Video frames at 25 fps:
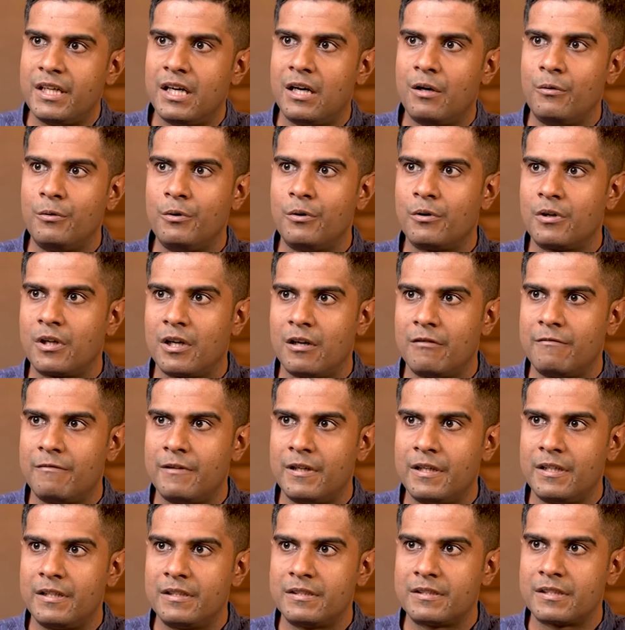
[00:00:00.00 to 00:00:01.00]
how your
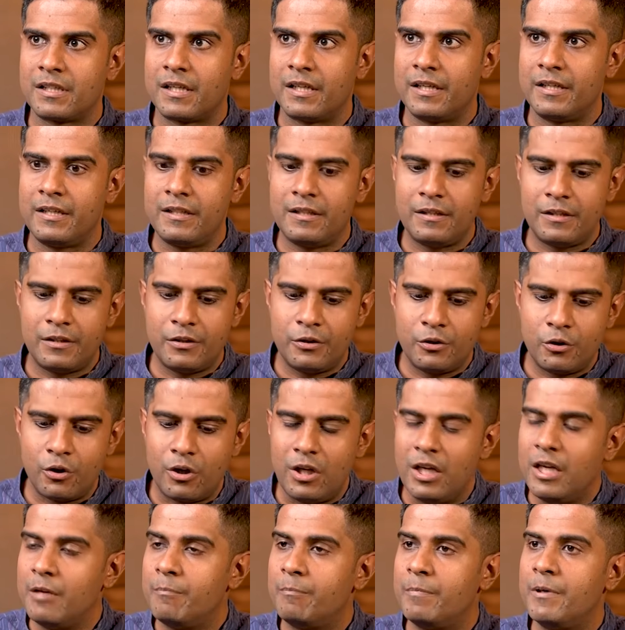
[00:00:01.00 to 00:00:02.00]
Kapha is high, your
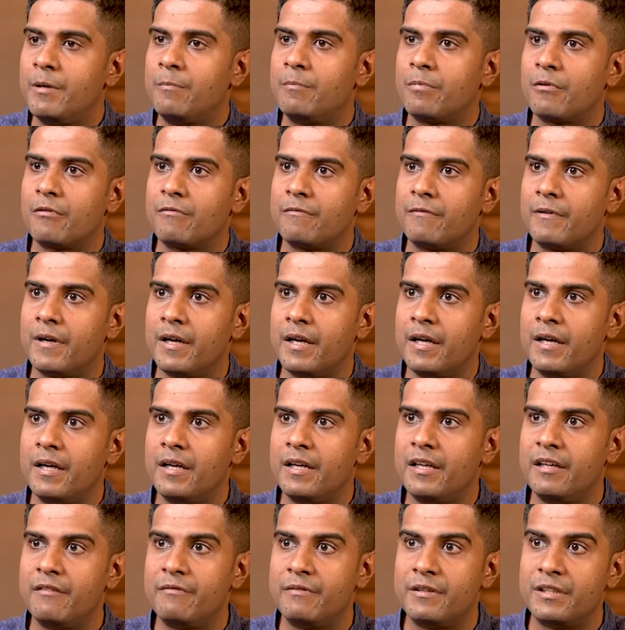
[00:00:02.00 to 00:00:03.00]
lipid profile,
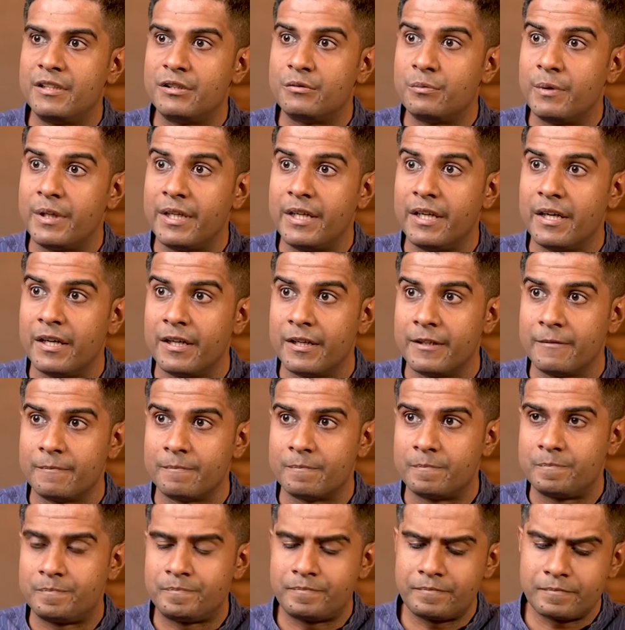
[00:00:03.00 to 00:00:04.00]
if it is very high.
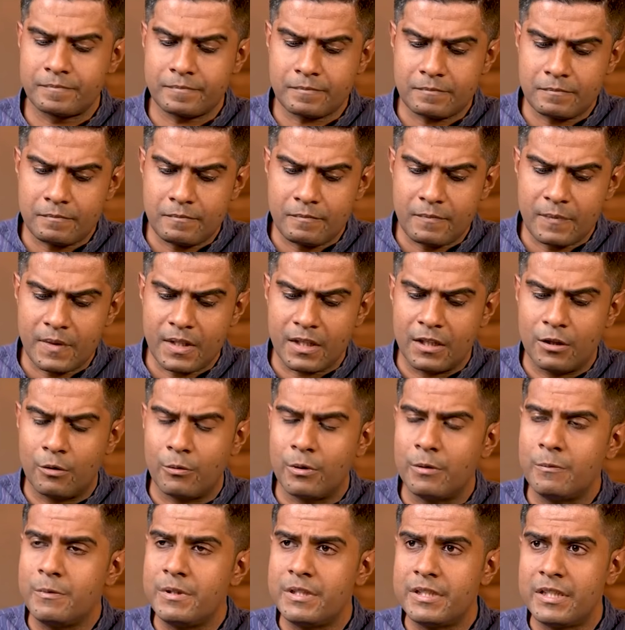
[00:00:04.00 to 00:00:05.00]
Now,
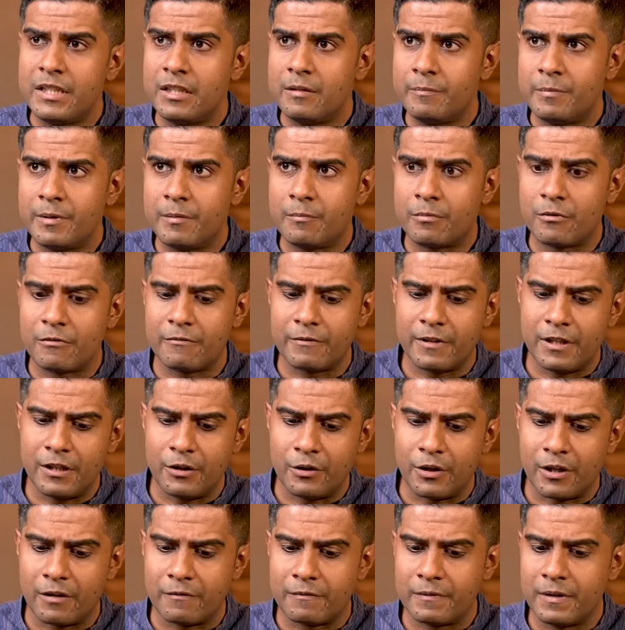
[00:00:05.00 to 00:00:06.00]
when we say lipid profile,
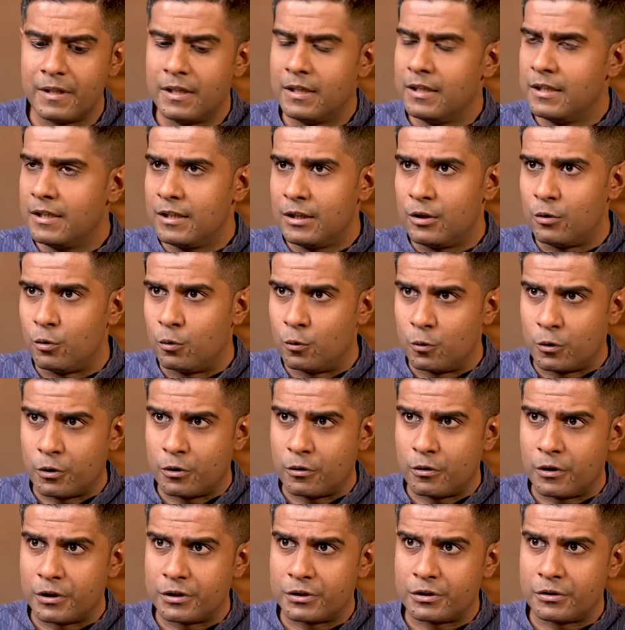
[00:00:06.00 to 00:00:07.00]
you have good
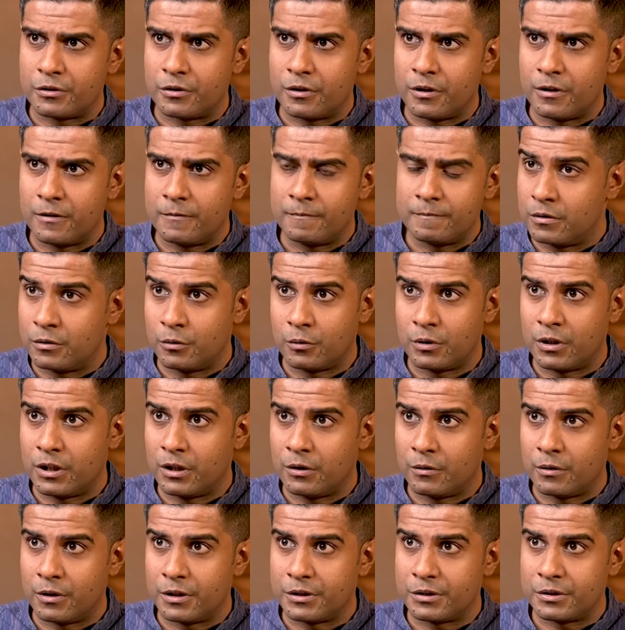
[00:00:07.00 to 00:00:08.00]
cholesterol, total
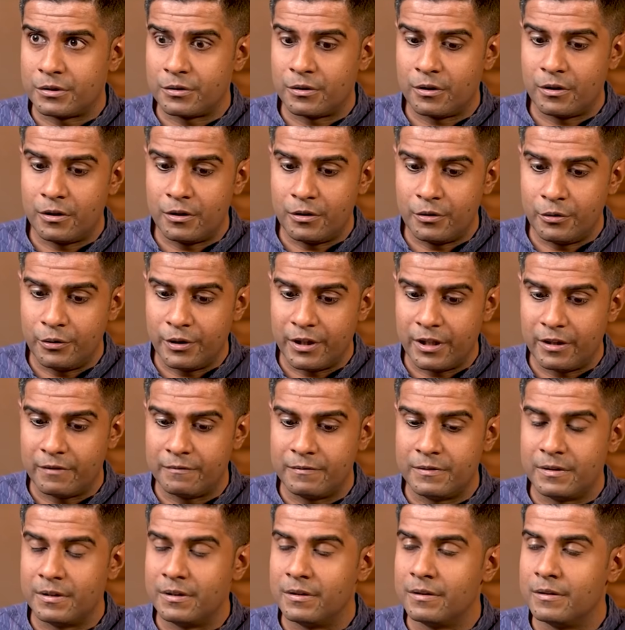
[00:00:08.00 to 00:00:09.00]
cholesterol, you
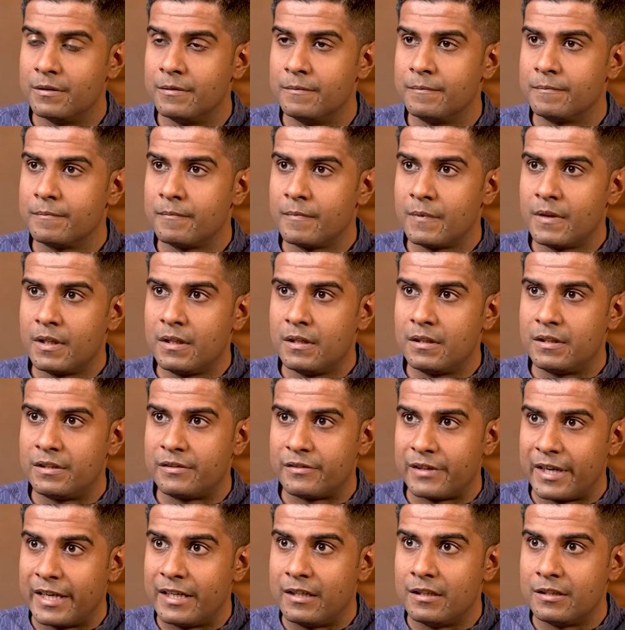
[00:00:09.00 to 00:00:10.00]
have the
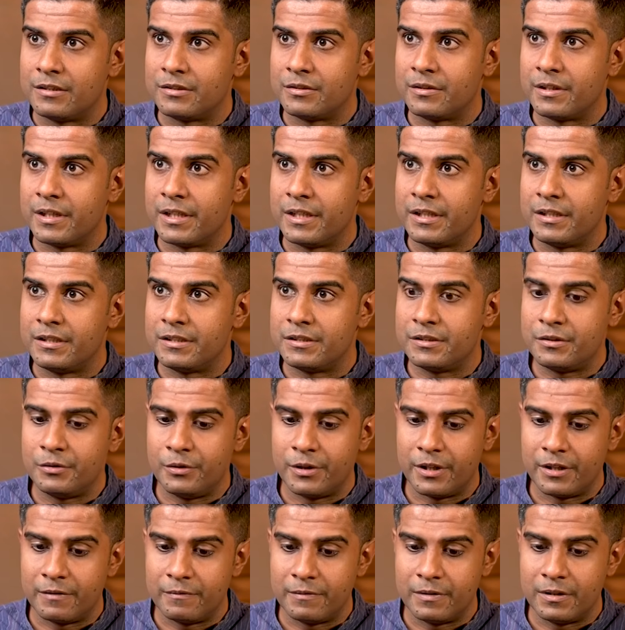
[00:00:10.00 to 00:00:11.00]
triglycerides, you
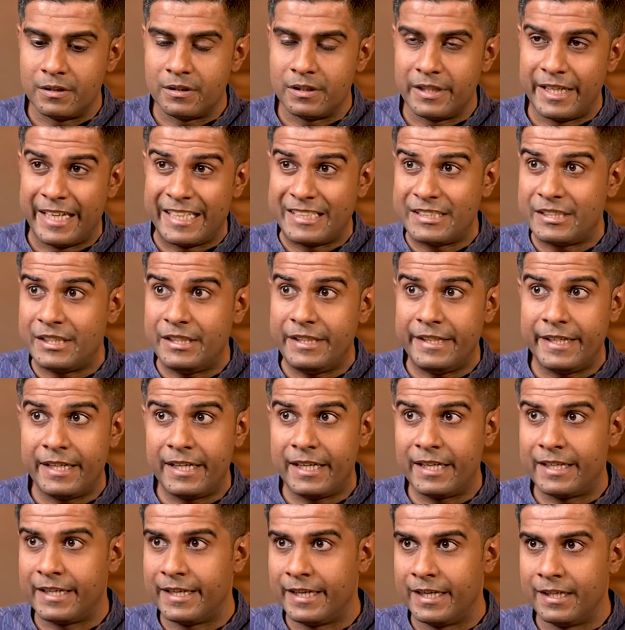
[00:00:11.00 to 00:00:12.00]
have the
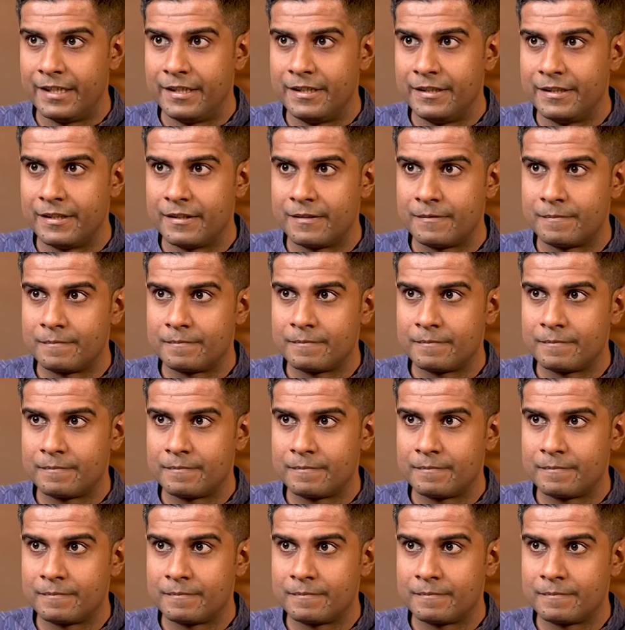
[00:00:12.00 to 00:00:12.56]
HDL and LDL.